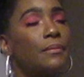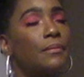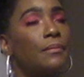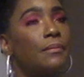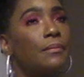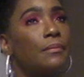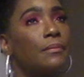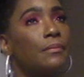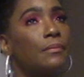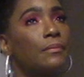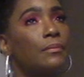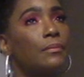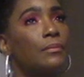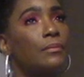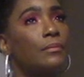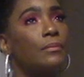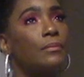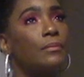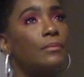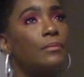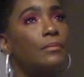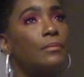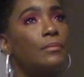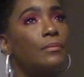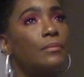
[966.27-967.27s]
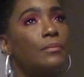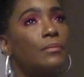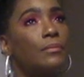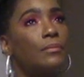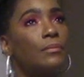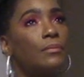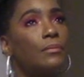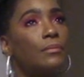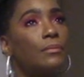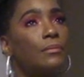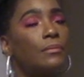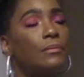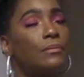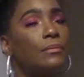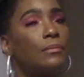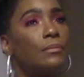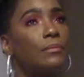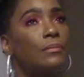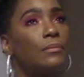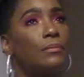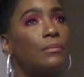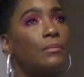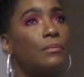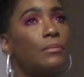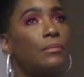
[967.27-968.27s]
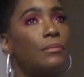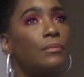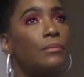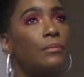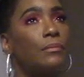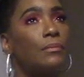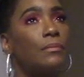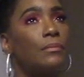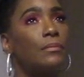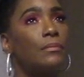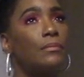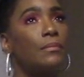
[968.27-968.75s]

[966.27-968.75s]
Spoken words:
(silence)